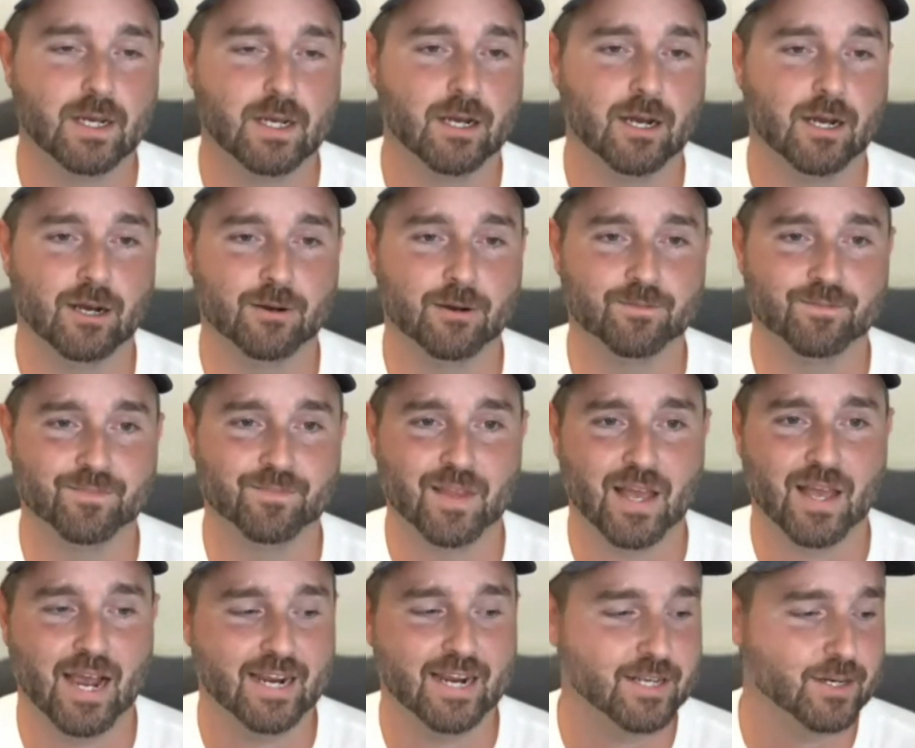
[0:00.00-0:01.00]
Um,
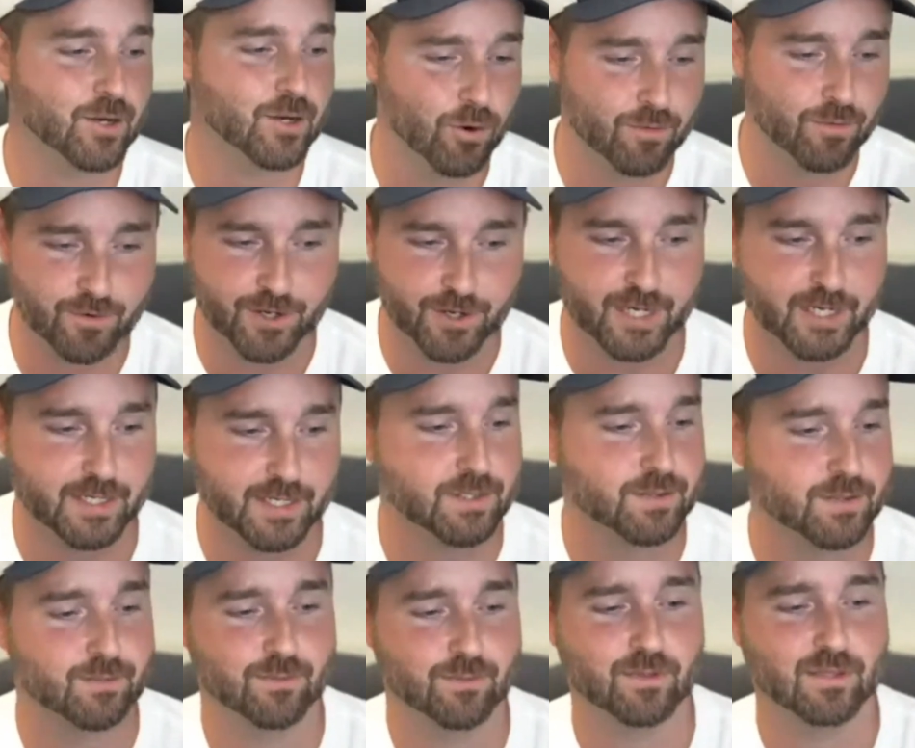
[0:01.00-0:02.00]
I could go on for days
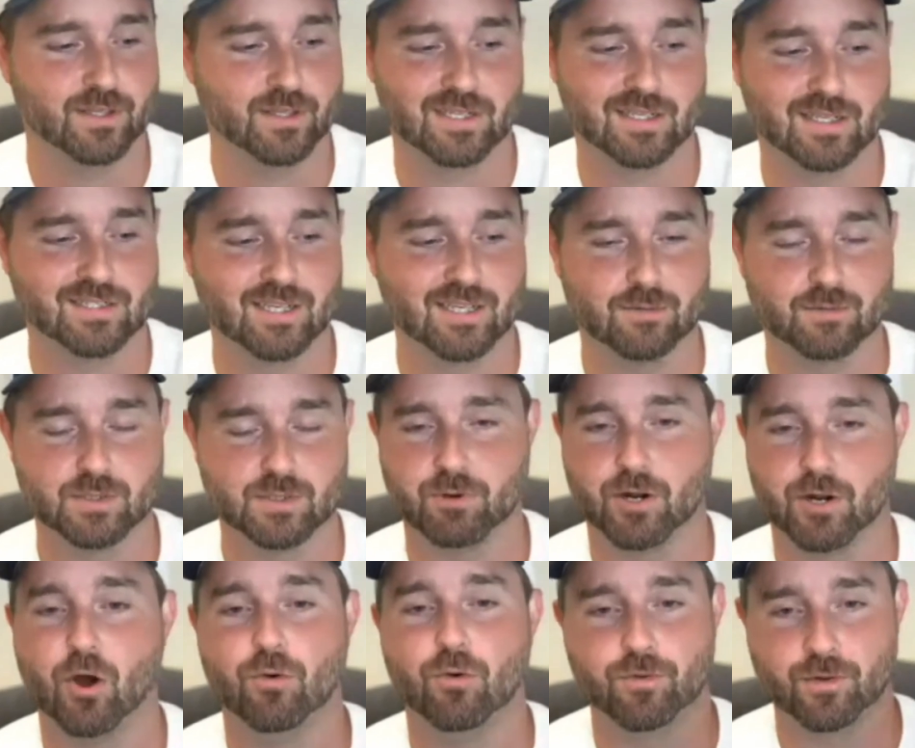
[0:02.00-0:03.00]
with LinkedIn tips, but
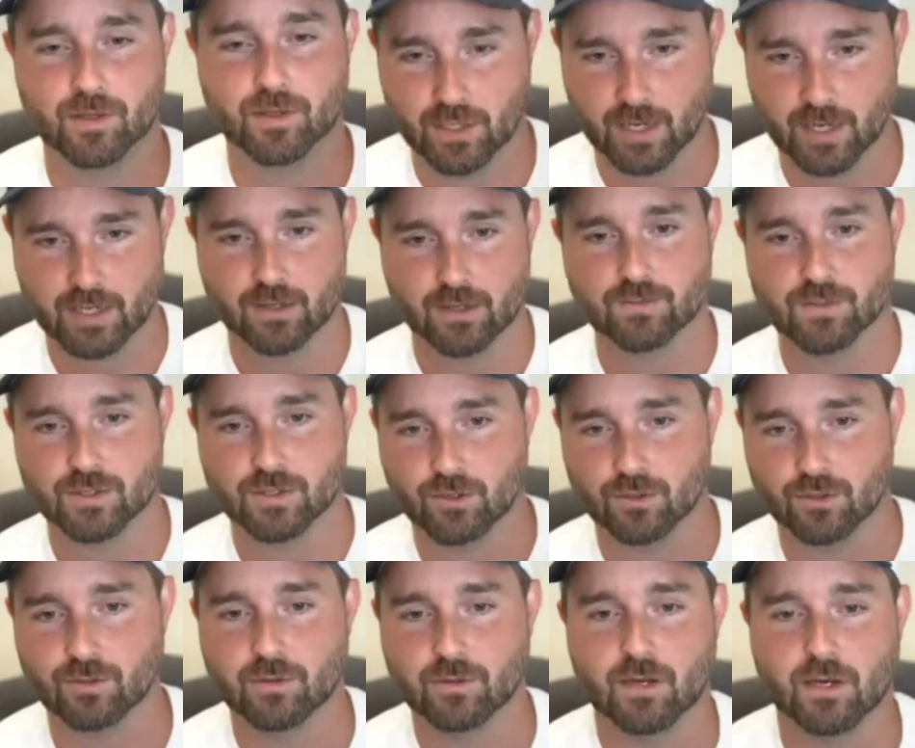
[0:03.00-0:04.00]
hopefully that gives
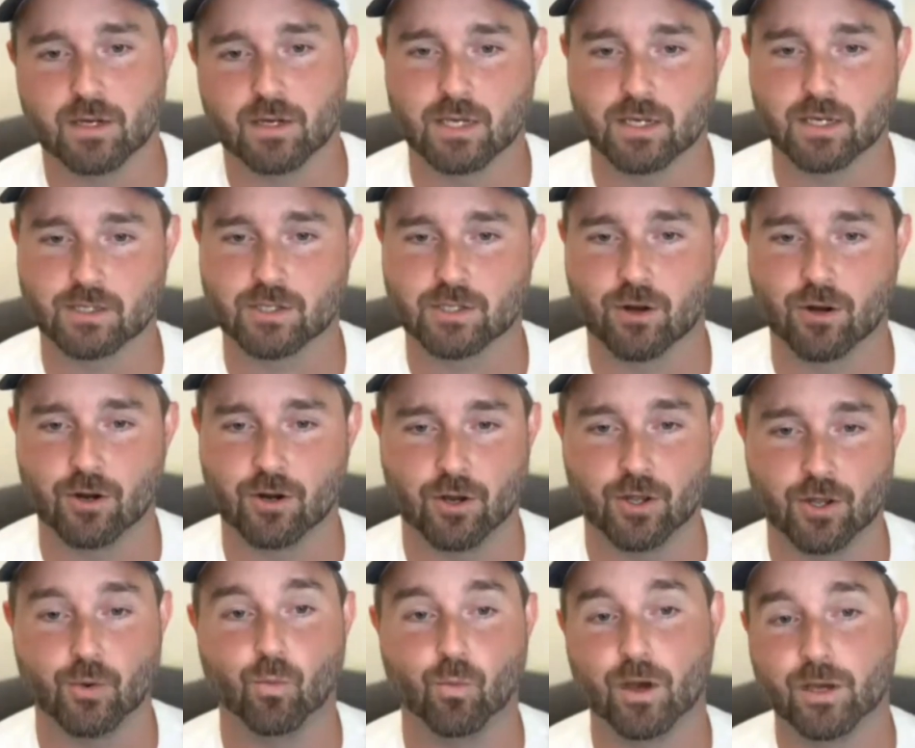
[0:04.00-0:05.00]
you a kickstart
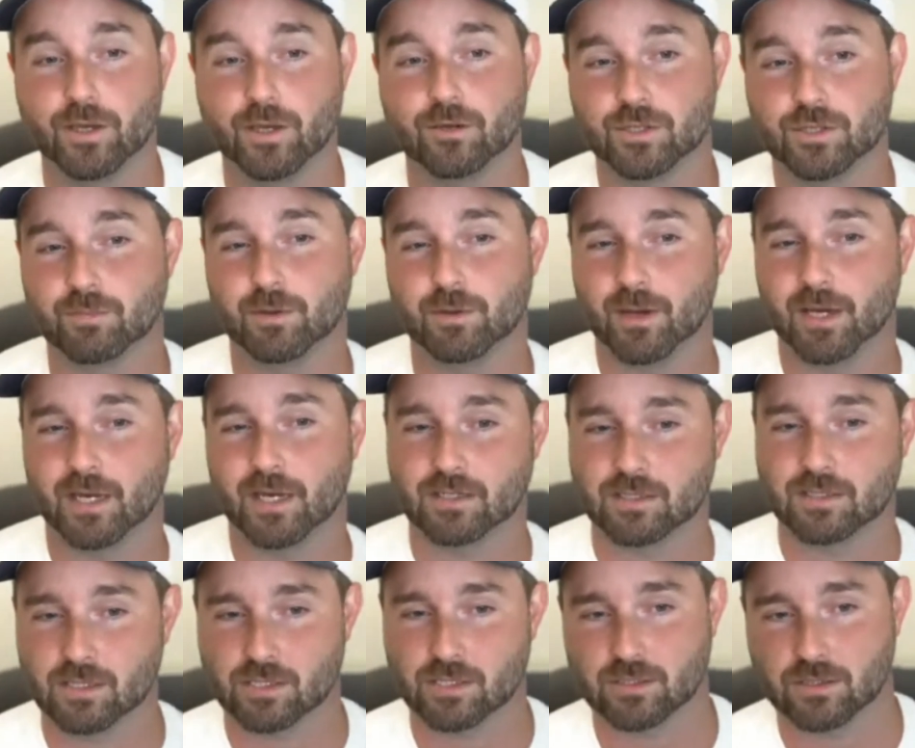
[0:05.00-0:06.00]
onto what you should be paying
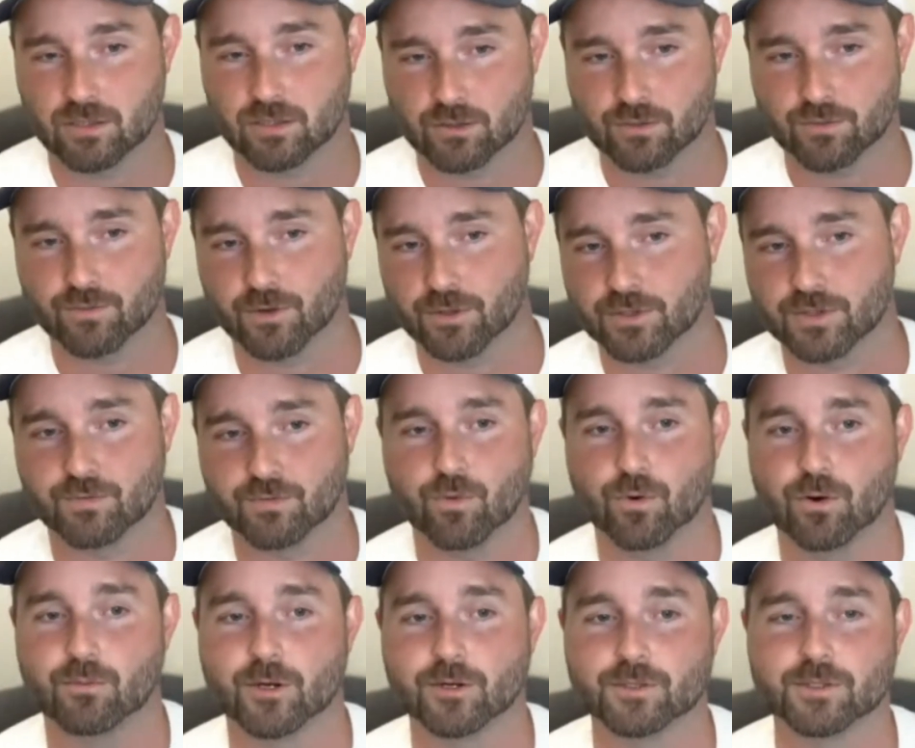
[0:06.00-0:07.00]
attention to first and
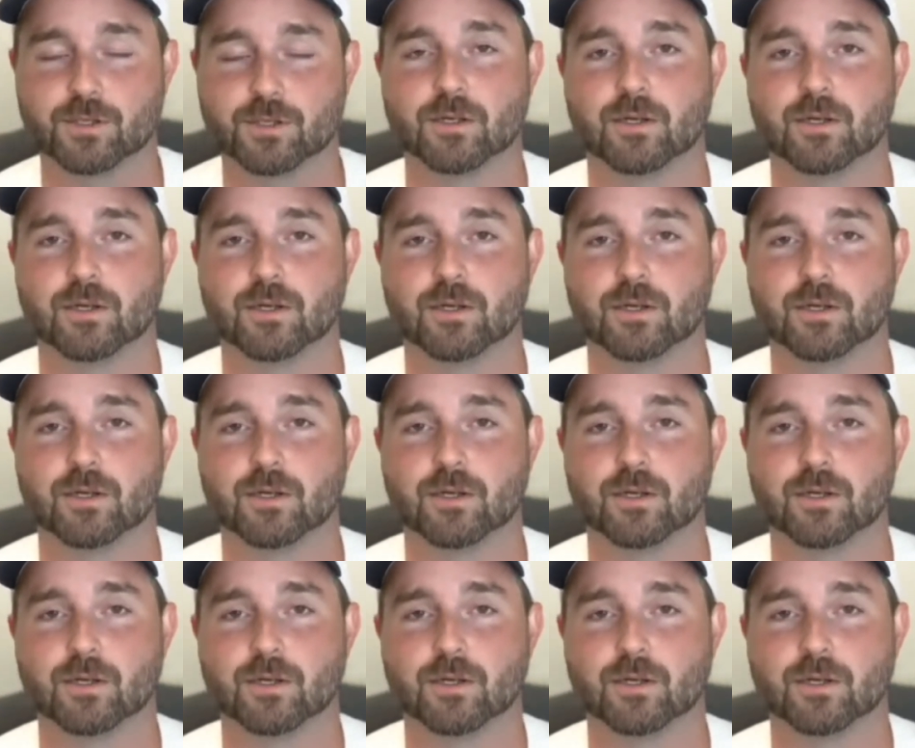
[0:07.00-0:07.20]
foremost.